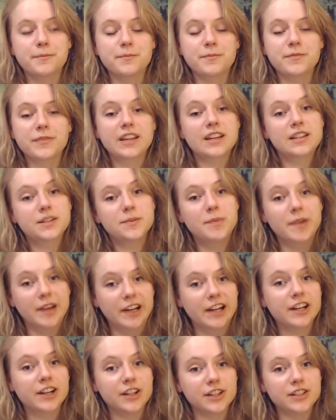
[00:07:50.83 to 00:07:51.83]
It's been
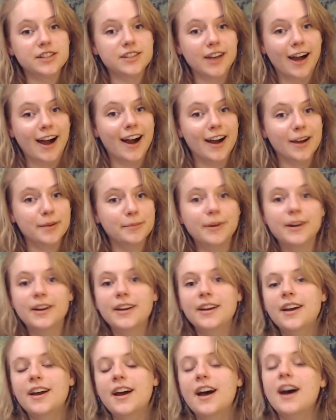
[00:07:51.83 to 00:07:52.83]
a good time.
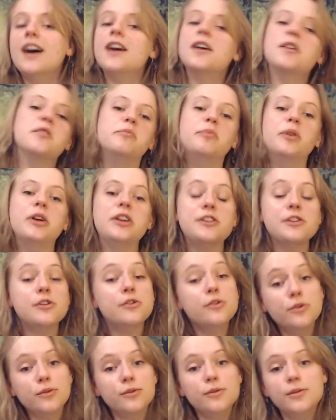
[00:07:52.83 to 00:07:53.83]
But
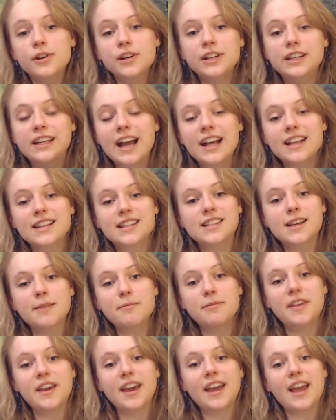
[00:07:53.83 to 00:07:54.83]
you could get
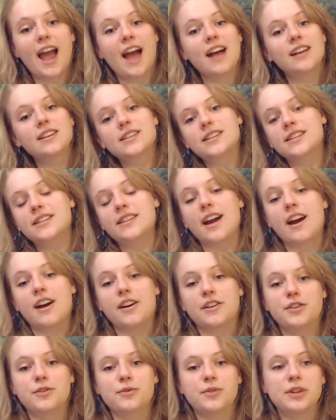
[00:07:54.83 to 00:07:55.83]
something else there.
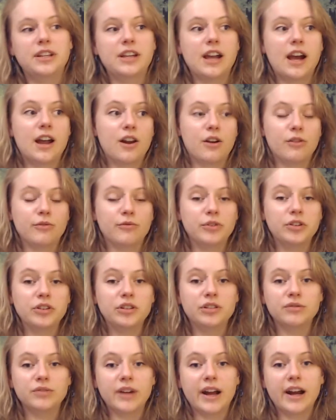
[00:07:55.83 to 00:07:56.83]
You could get a really
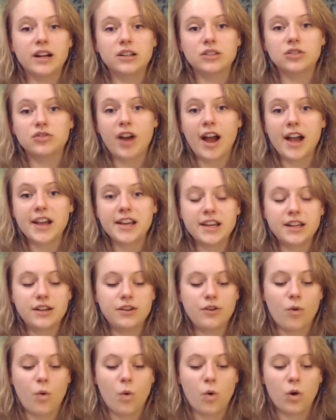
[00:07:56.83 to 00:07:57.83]
rare dragon
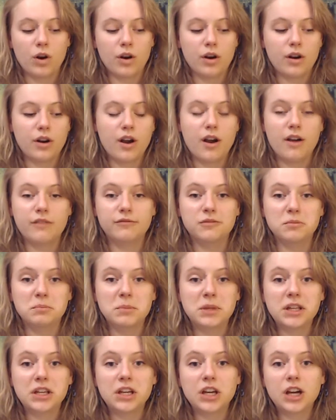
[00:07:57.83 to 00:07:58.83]
or a
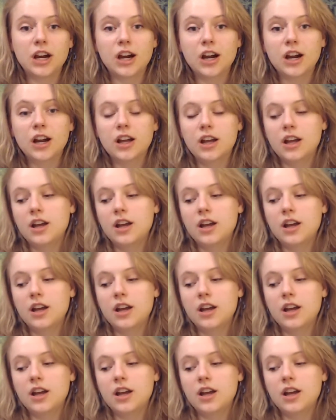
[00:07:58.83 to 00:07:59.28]
familiar.